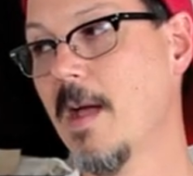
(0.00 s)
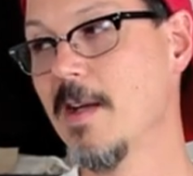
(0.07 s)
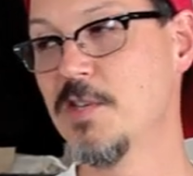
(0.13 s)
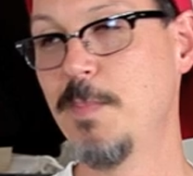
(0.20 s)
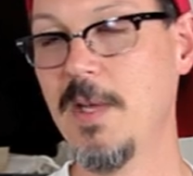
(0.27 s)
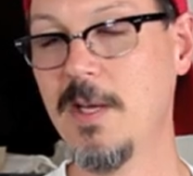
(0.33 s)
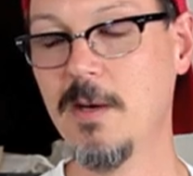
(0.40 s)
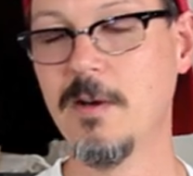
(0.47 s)
a
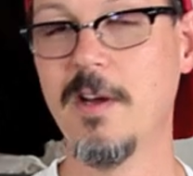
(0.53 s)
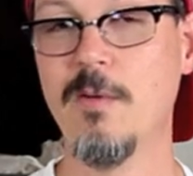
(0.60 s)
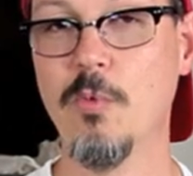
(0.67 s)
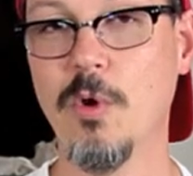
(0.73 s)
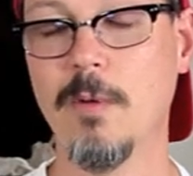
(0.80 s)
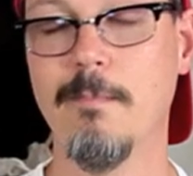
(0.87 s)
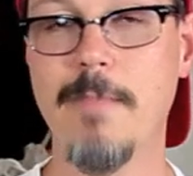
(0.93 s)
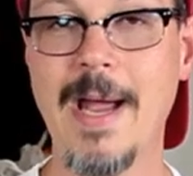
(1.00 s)
speaker can
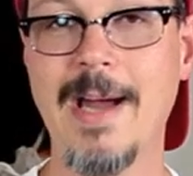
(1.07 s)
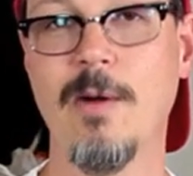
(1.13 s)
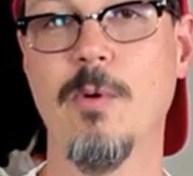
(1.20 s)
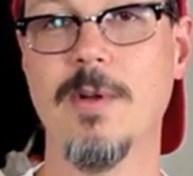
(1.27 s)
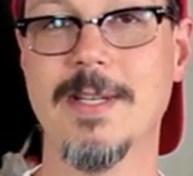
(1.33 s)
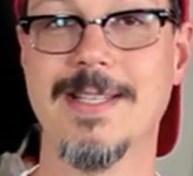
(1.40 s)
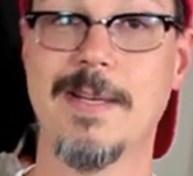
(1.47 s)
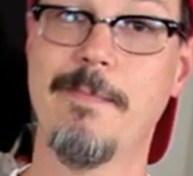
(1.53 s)
work
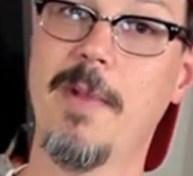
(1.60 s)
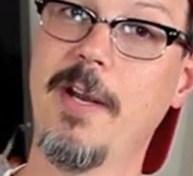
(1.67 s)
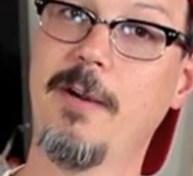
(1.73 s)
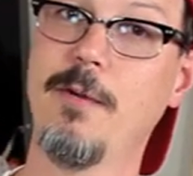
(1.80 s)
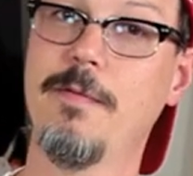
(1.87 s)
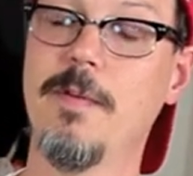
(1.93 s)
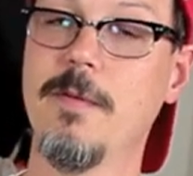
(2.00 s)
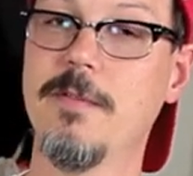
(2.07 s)
backwards as a
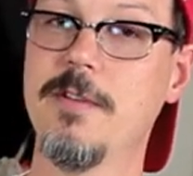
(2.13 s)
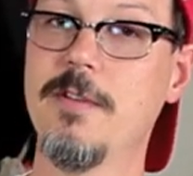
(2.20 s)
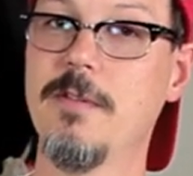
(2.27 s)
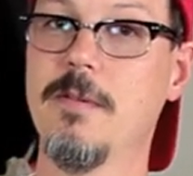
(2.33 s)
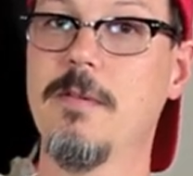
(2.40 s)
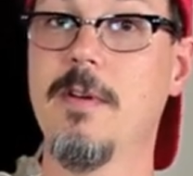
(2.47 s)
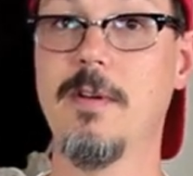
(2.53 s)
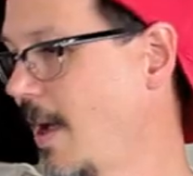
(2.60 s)
microphone
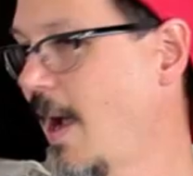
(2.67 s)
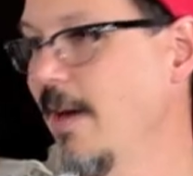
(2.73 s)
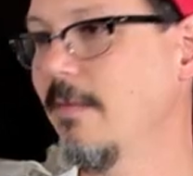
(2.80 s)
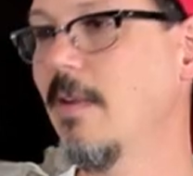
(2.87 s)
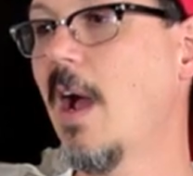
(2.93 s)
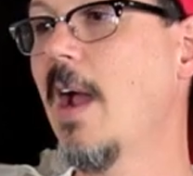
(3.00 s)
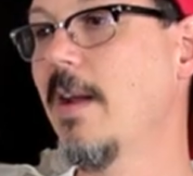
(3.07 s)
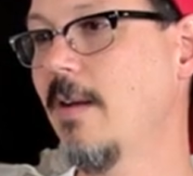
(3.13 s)
too.
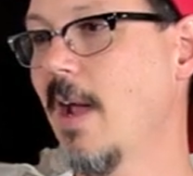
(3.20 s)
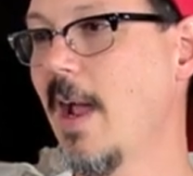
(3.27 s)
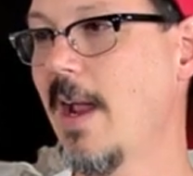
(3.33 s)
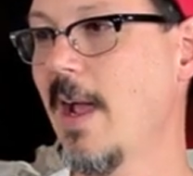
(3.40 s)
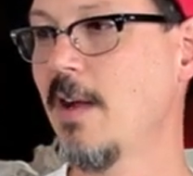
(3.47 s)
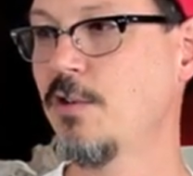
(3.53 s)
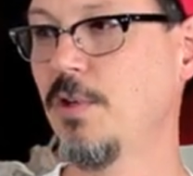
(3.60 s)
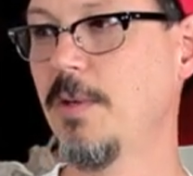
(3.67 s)
I, I,
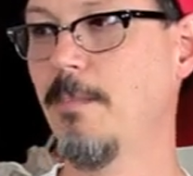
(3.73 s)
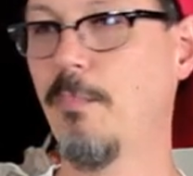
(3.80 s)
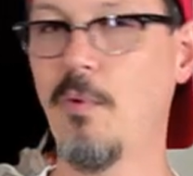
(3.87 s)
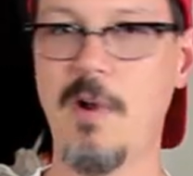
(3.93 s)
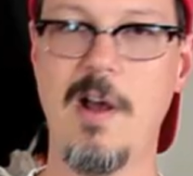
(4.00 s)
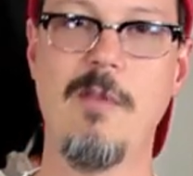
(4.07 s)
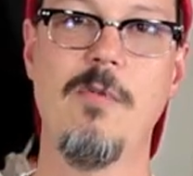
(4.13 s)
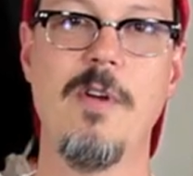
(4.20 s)
I, actually
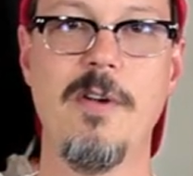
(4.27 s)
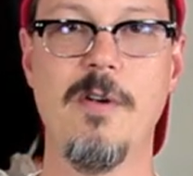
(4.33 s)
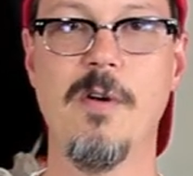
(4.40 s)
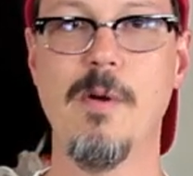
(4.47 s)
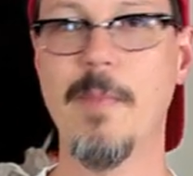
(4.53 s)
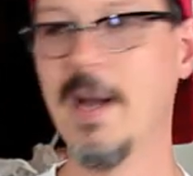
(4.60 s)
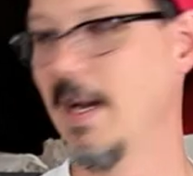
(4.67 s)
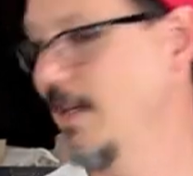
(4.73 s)
brought one
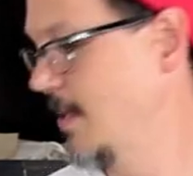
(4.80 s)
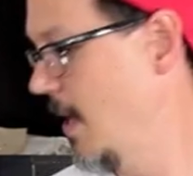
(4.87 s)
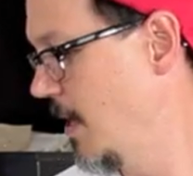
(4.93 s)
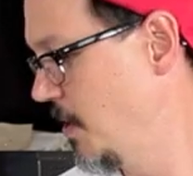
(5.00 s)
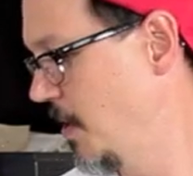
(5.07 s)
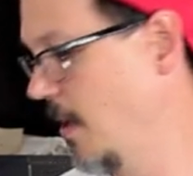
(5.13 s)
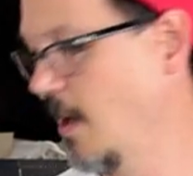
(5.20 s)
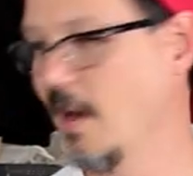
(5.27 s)
home and I
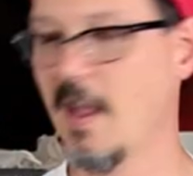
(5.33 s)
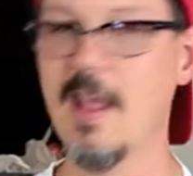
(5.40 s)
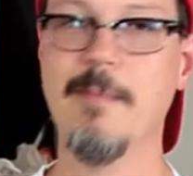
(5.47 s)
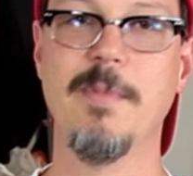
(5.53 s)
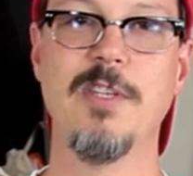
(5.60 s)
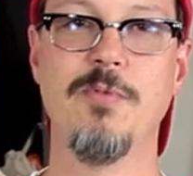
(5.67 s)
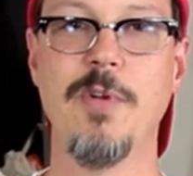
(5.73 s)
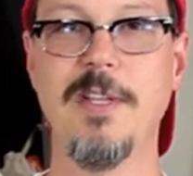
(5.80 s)
tested it
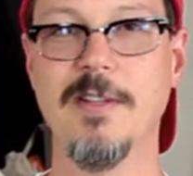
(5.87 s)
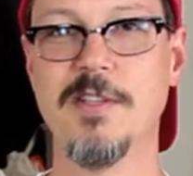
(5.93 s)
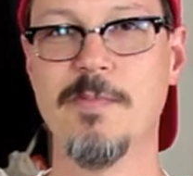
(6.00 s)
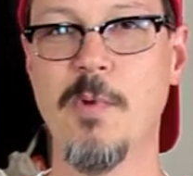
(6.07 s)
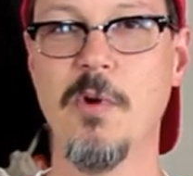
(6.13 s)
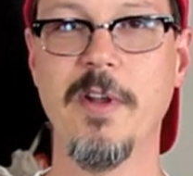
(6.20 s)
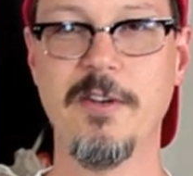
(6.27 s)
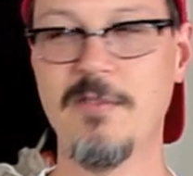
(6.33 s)
and between
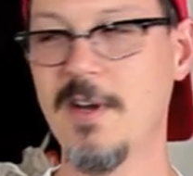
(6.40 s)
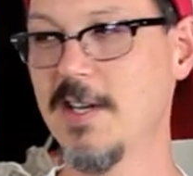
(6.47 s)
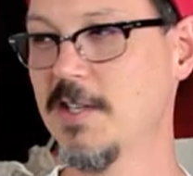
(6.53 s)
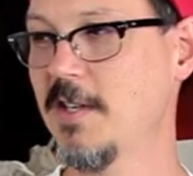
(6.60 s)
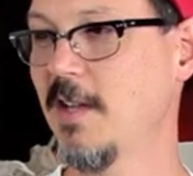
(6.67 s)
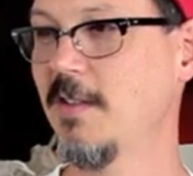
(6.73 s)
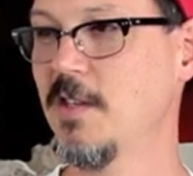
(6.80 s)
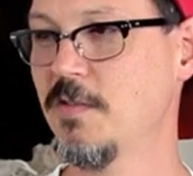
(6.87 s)
this morning trying to
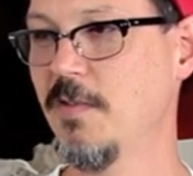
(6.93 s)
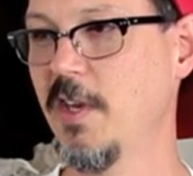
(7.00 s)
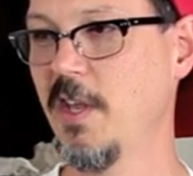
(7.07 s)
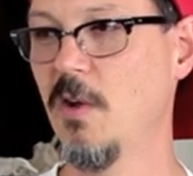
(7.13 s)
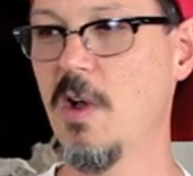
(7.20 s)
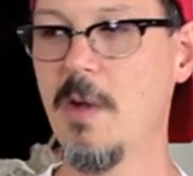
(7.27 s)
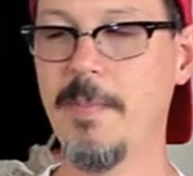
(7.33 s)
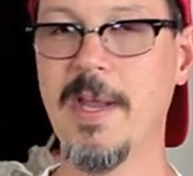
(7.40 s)
set this
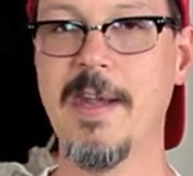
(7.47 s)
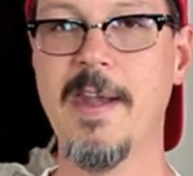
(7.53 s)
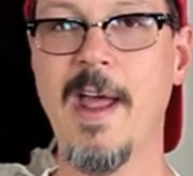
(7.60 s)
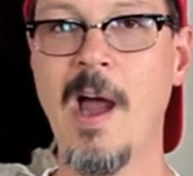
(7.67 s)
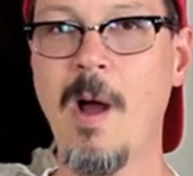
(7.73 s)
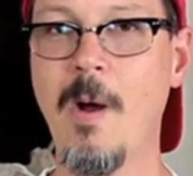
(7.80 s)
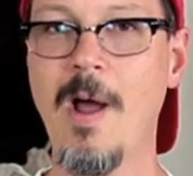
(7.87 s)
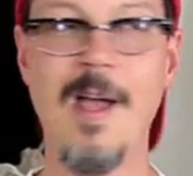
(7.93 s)
video up and
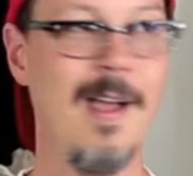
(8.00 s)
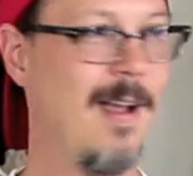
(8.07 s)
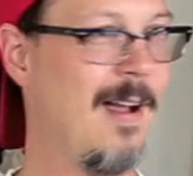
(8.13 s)
now